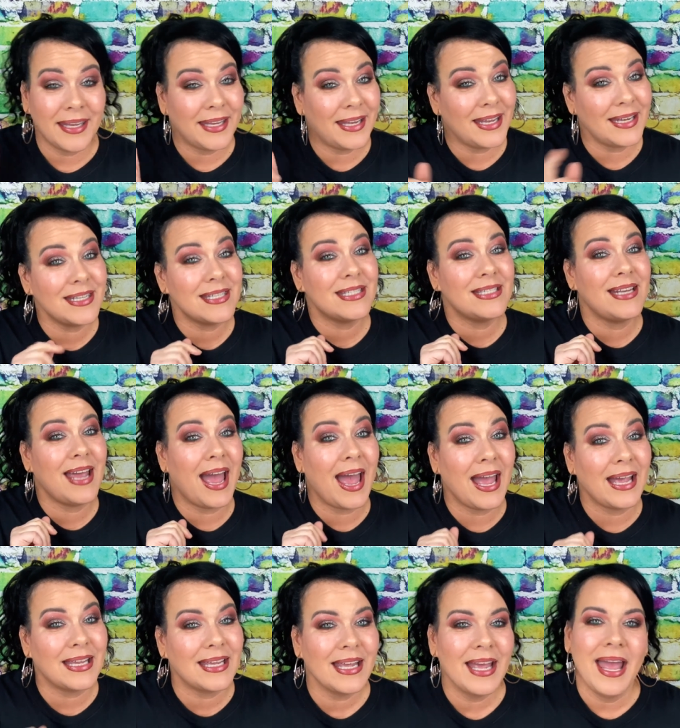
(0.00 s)
get a
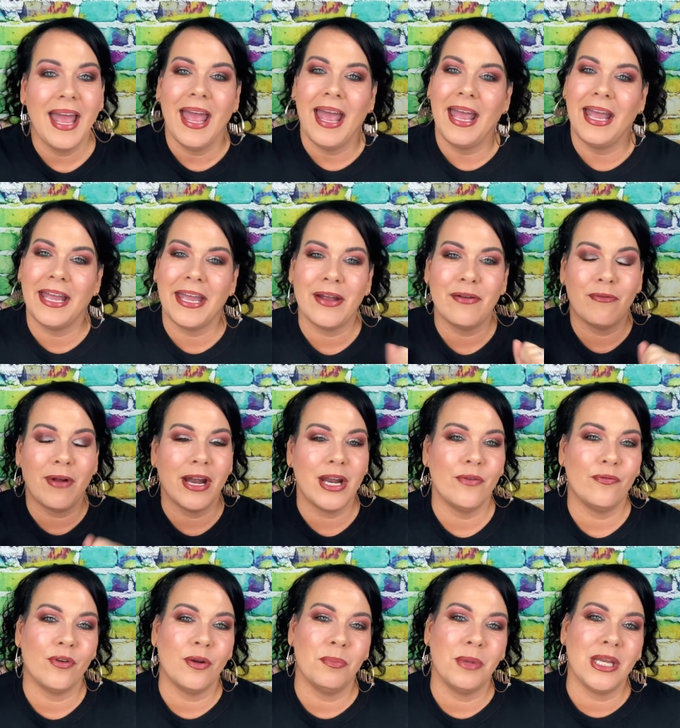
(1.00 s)
snack, and get
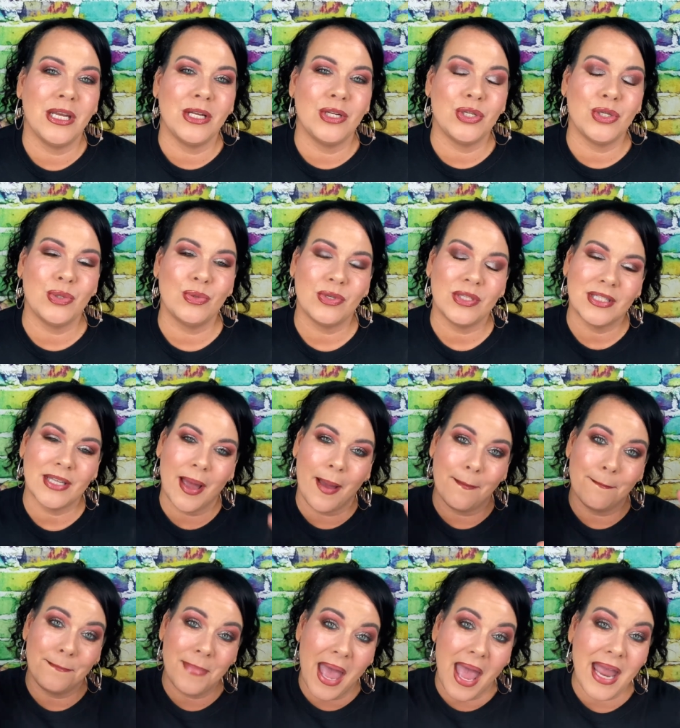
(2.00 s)
ready for me to do
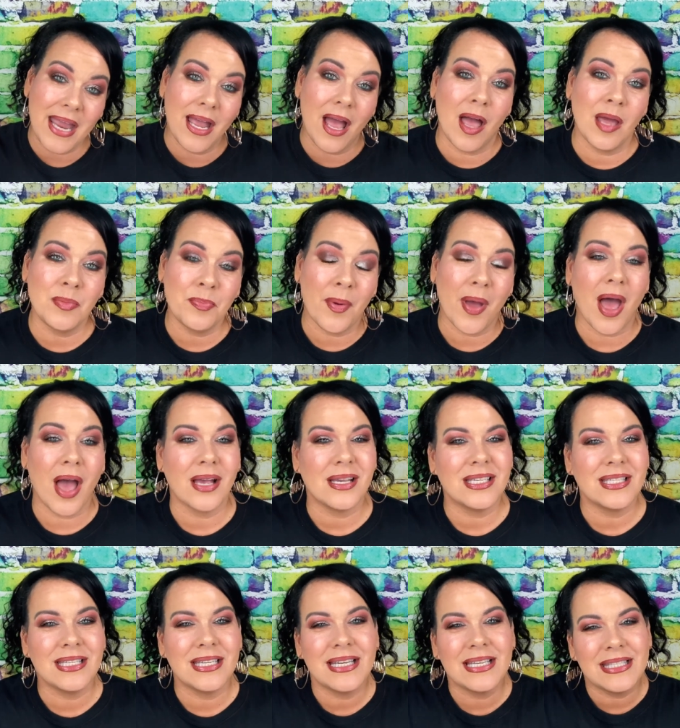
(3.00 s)
some May
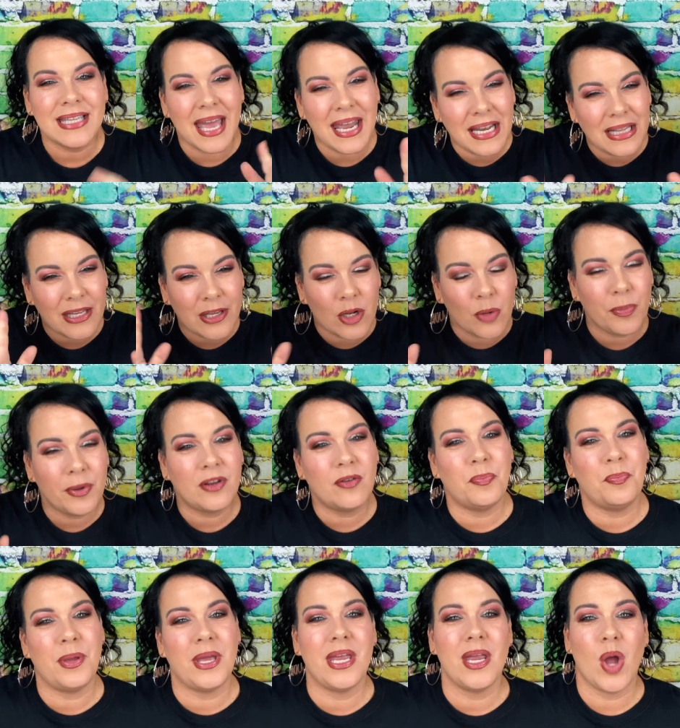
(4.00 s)
unboxings and a little bit
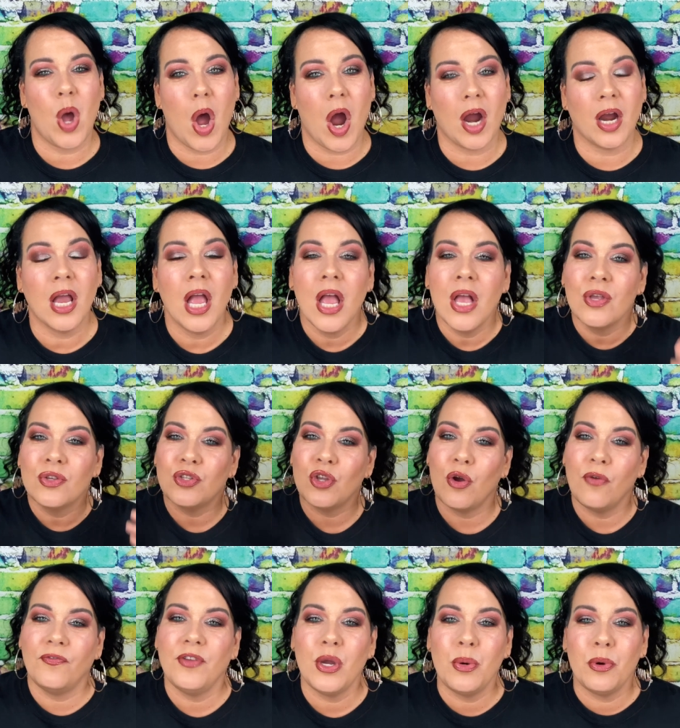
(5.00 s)
of PR.
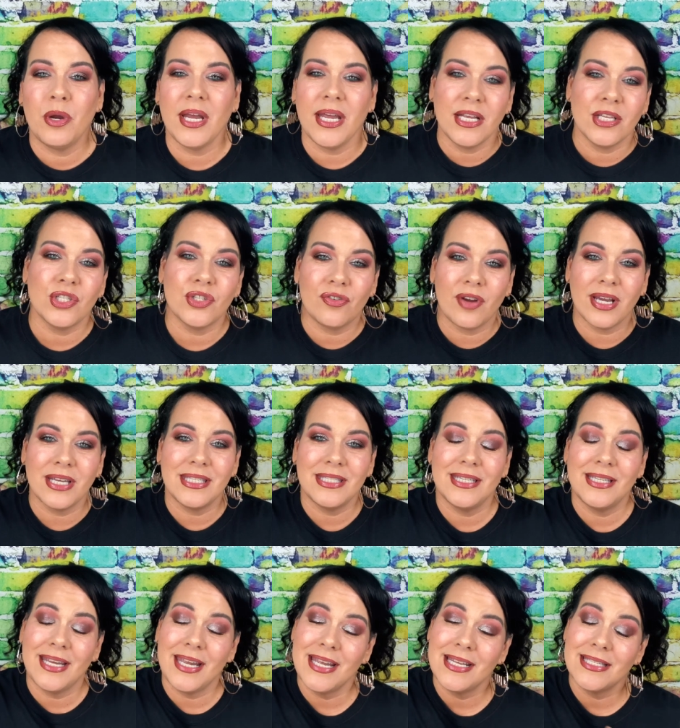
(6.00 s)
So if you are
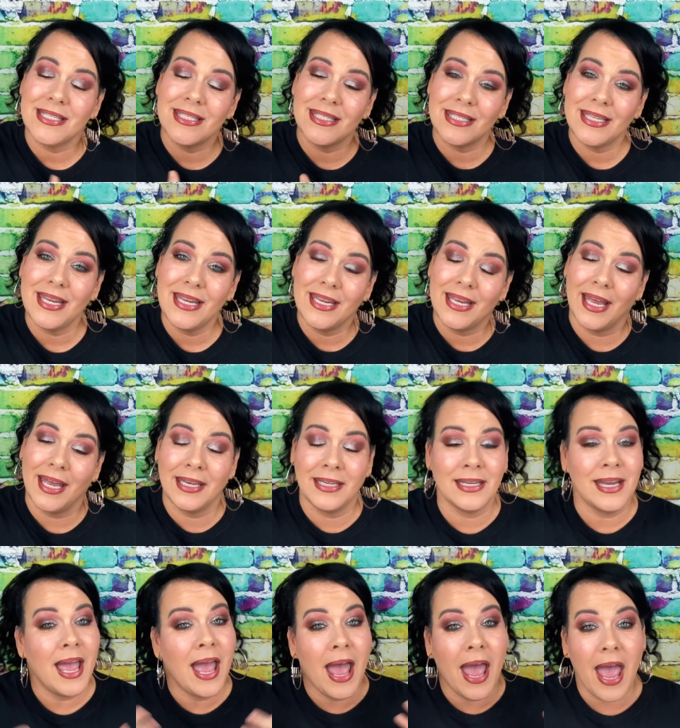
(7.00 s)
interested in
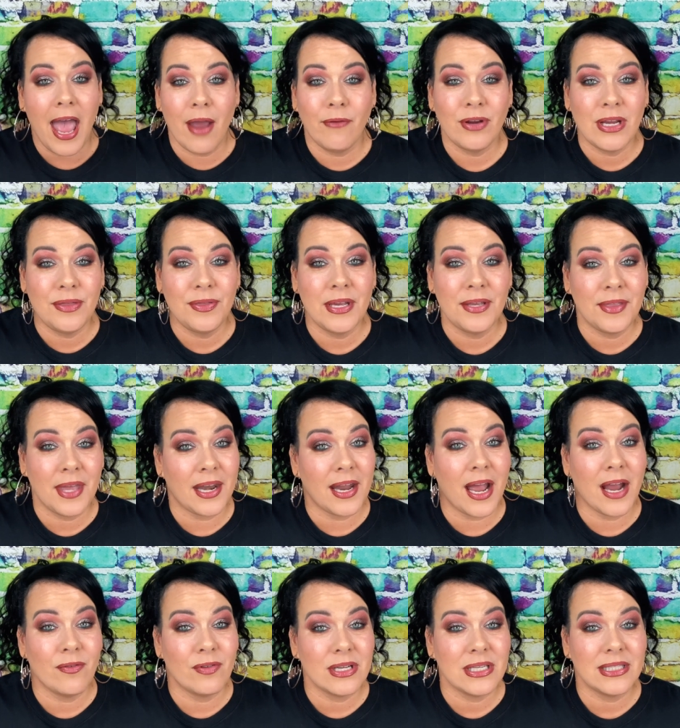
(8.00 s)
seeing everything that
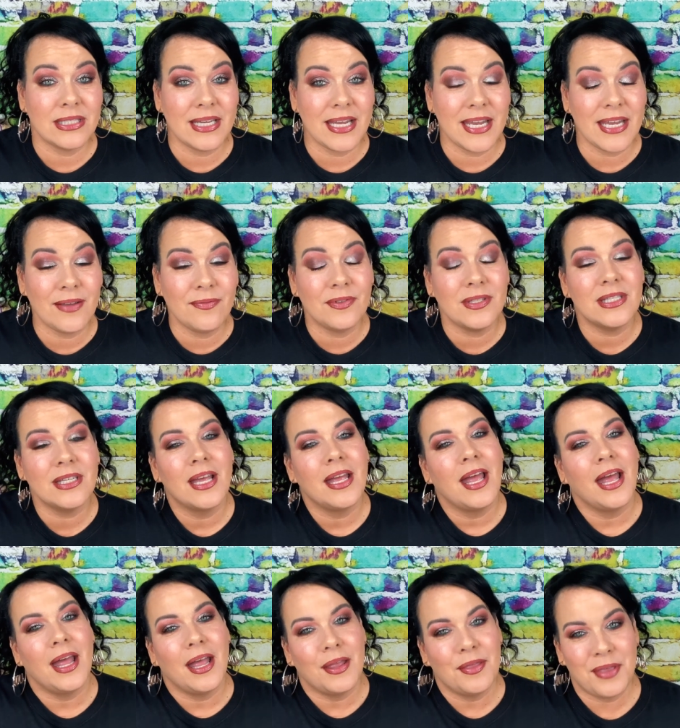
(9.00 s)
I received,
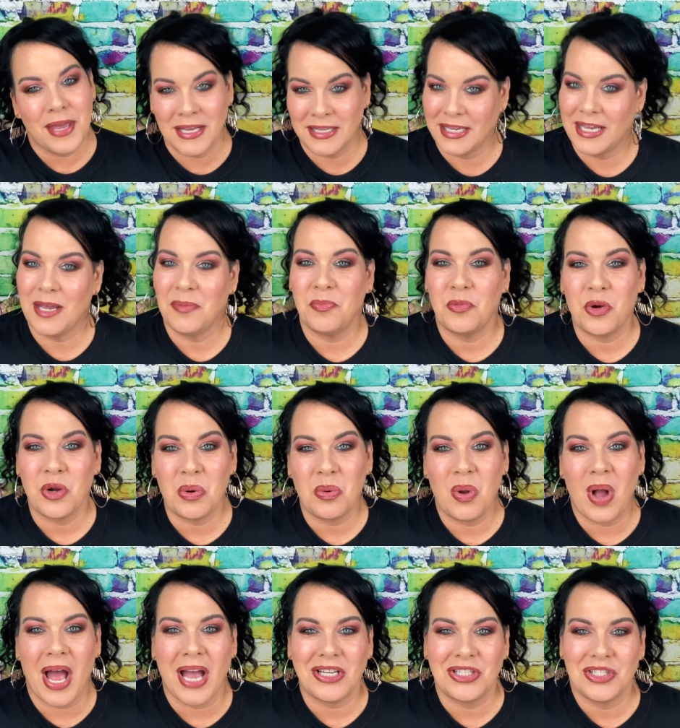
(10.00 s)
then keep on
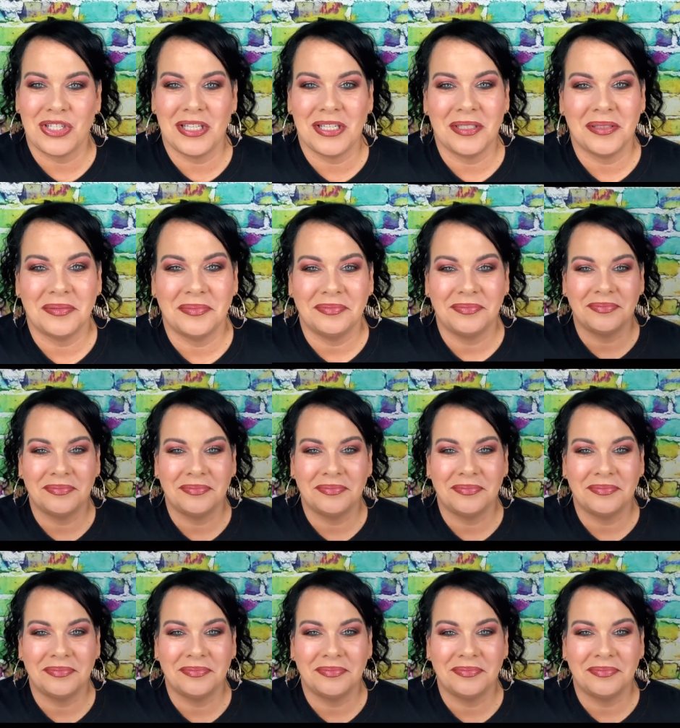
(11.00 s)
watching.